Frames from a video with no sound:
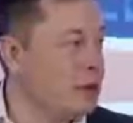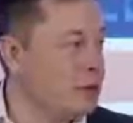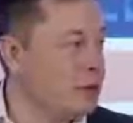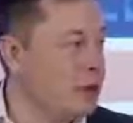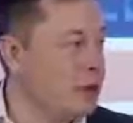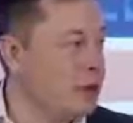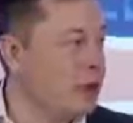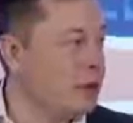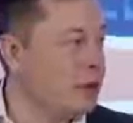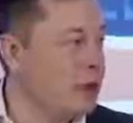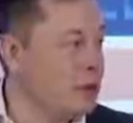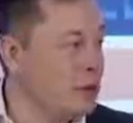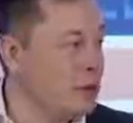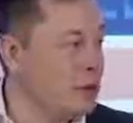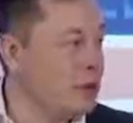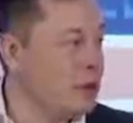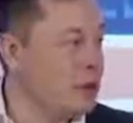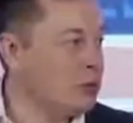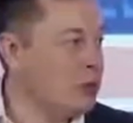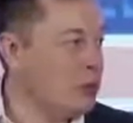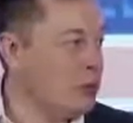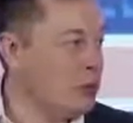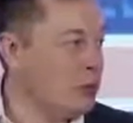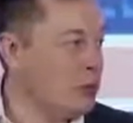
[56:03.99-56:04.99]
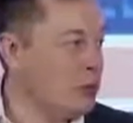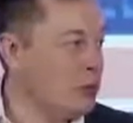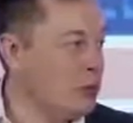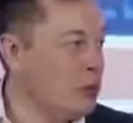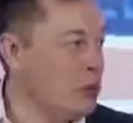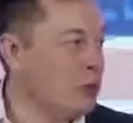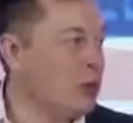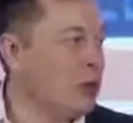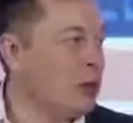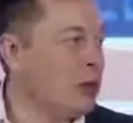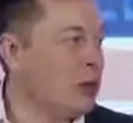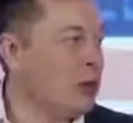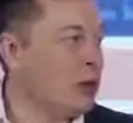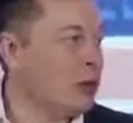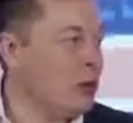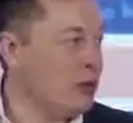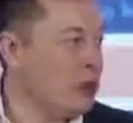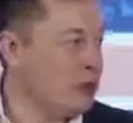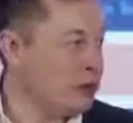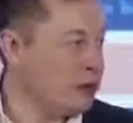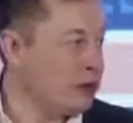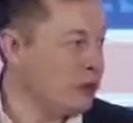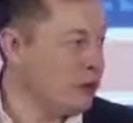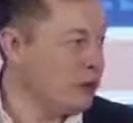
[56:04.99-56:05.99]
will affect the poorest people in the world the
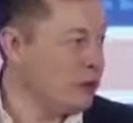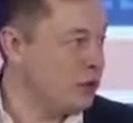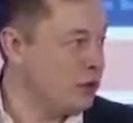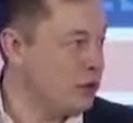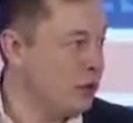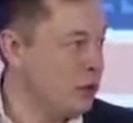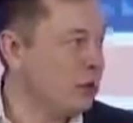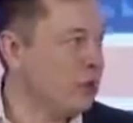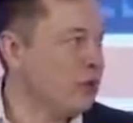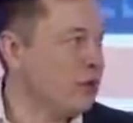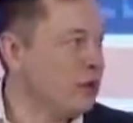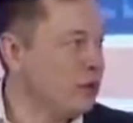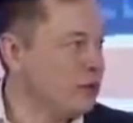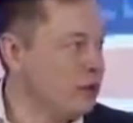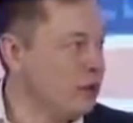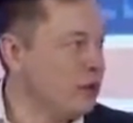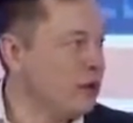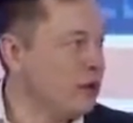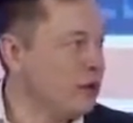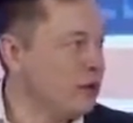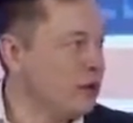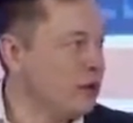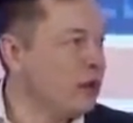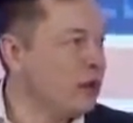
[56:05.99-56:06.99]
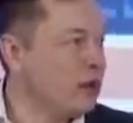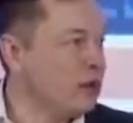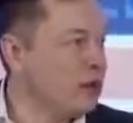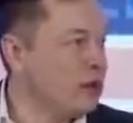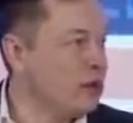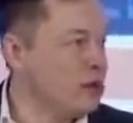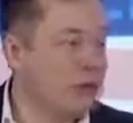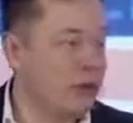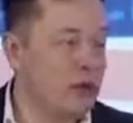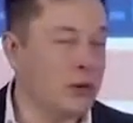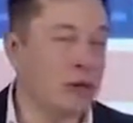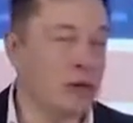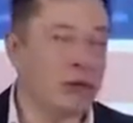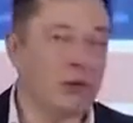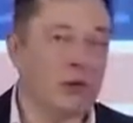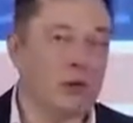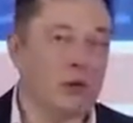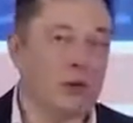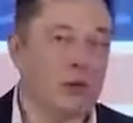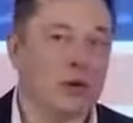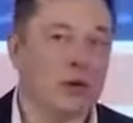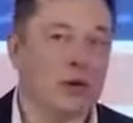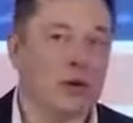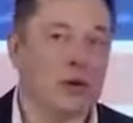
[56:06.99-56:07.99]
worst. So I
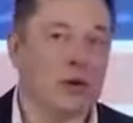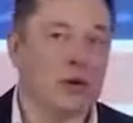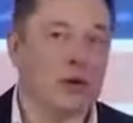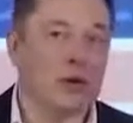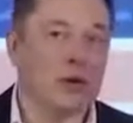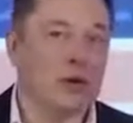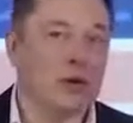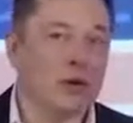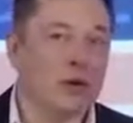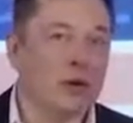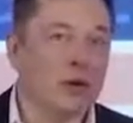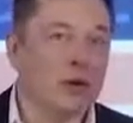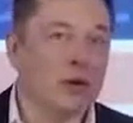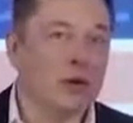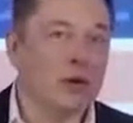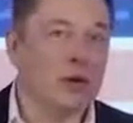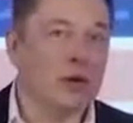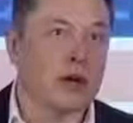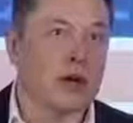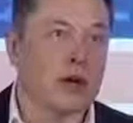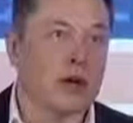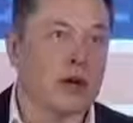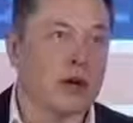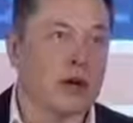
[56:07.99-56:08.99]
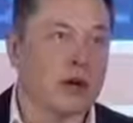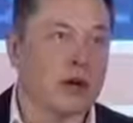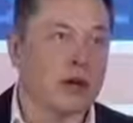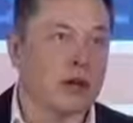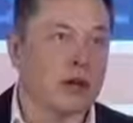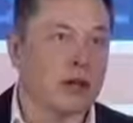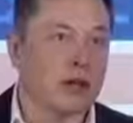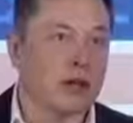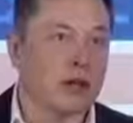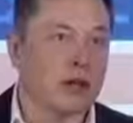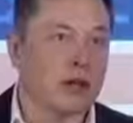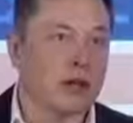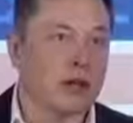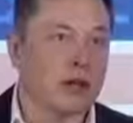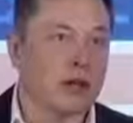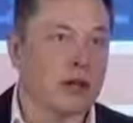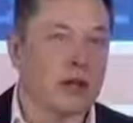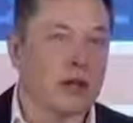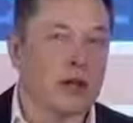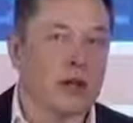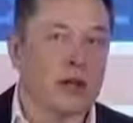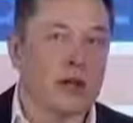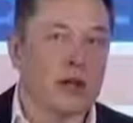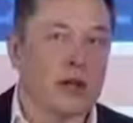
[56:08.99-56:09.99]
think
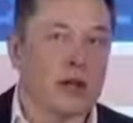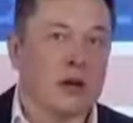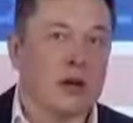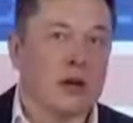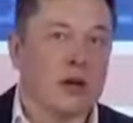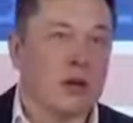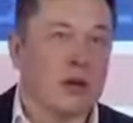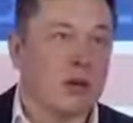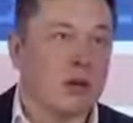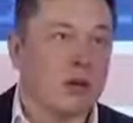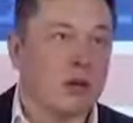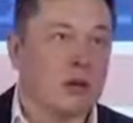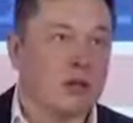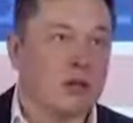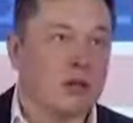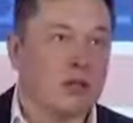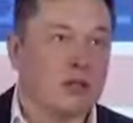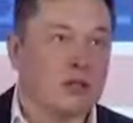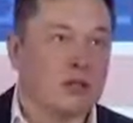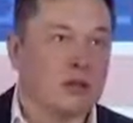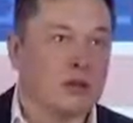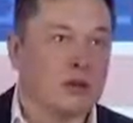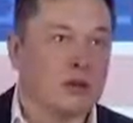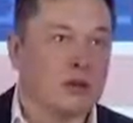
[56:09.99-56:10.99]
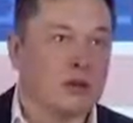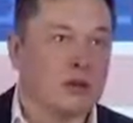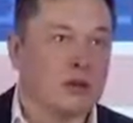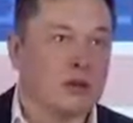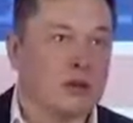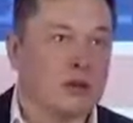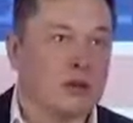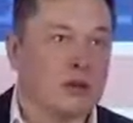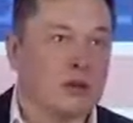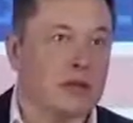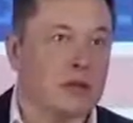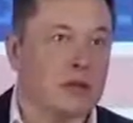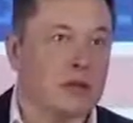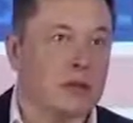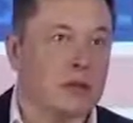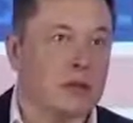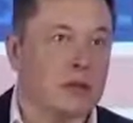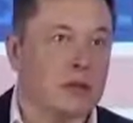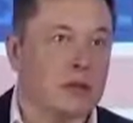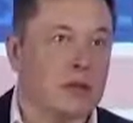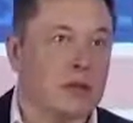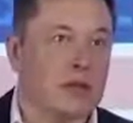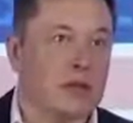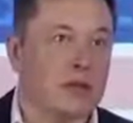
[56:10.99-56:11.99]
if we're unwilling to
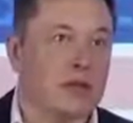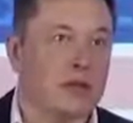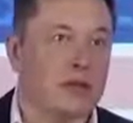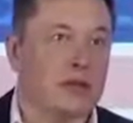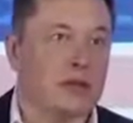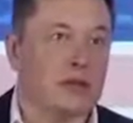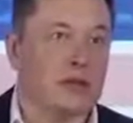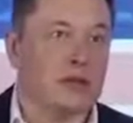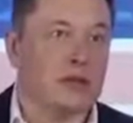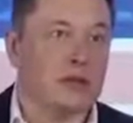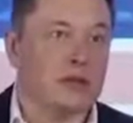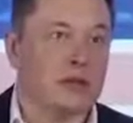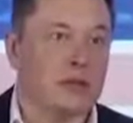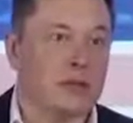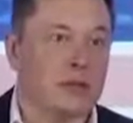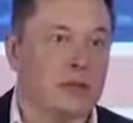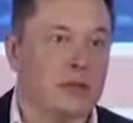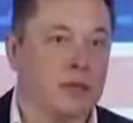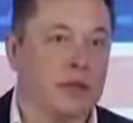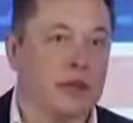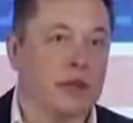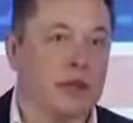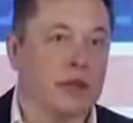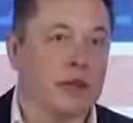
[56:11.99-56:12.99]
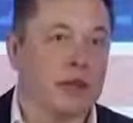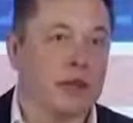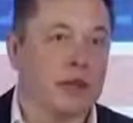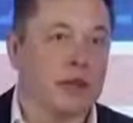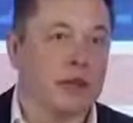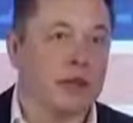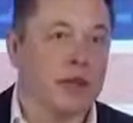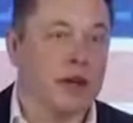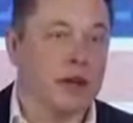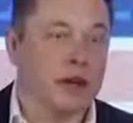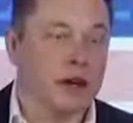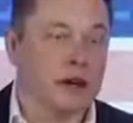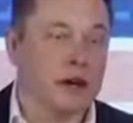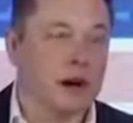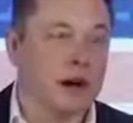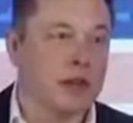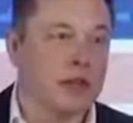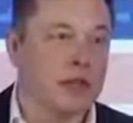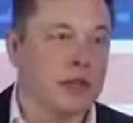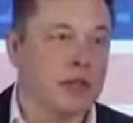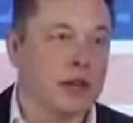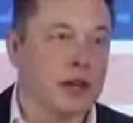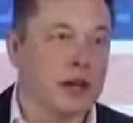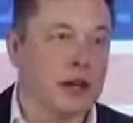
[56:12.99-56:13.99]
accept a
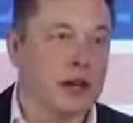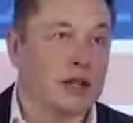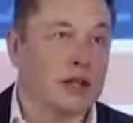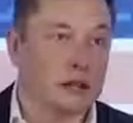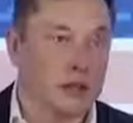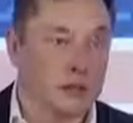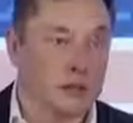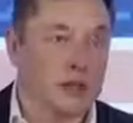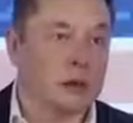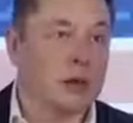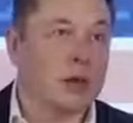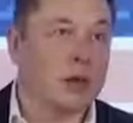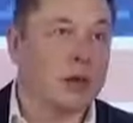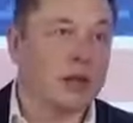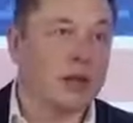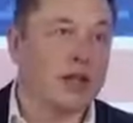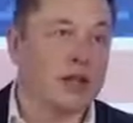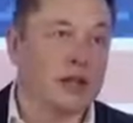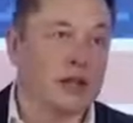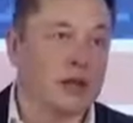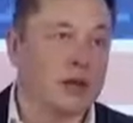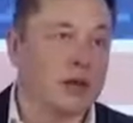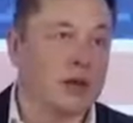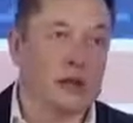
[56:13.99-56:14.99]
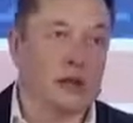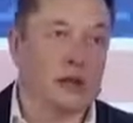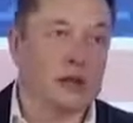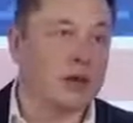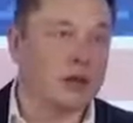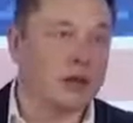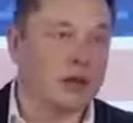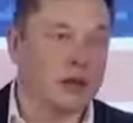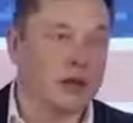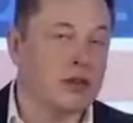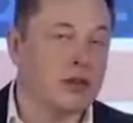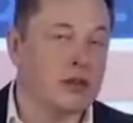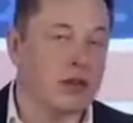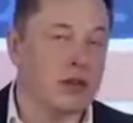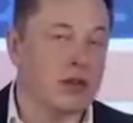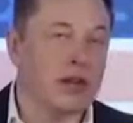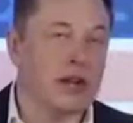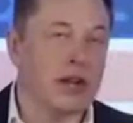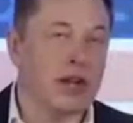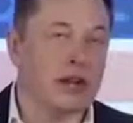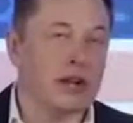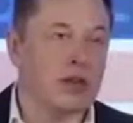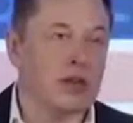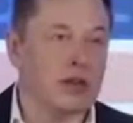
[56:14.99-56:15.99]
carbon tax, which we will at some point, it
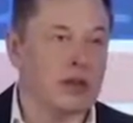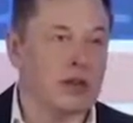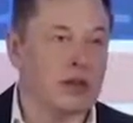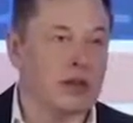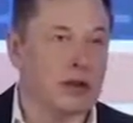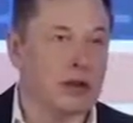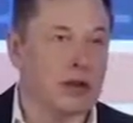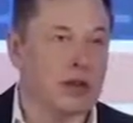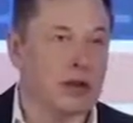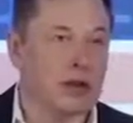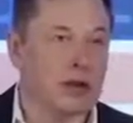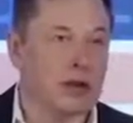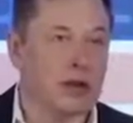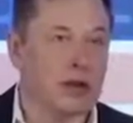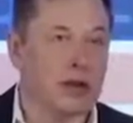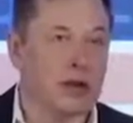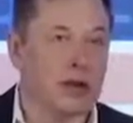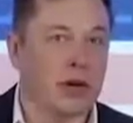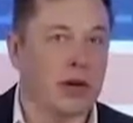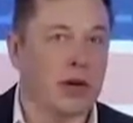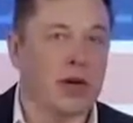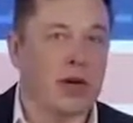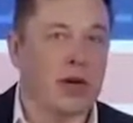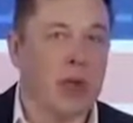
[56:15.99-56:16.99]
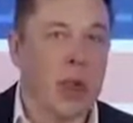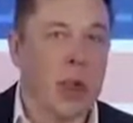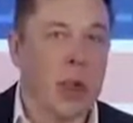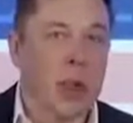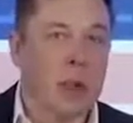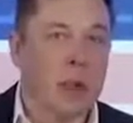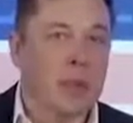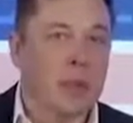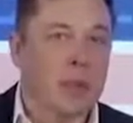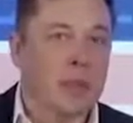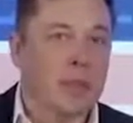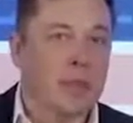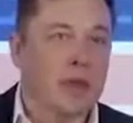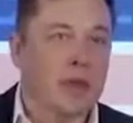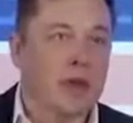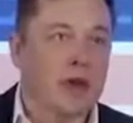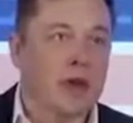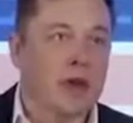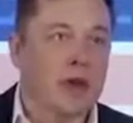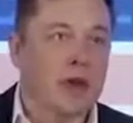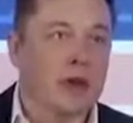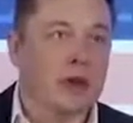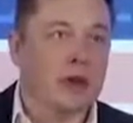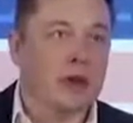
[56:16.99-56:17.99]
will happen at some point, but
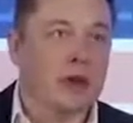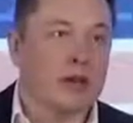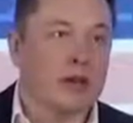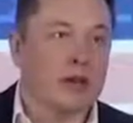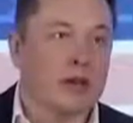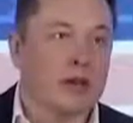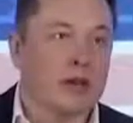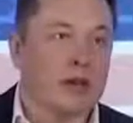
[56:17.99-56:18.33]
then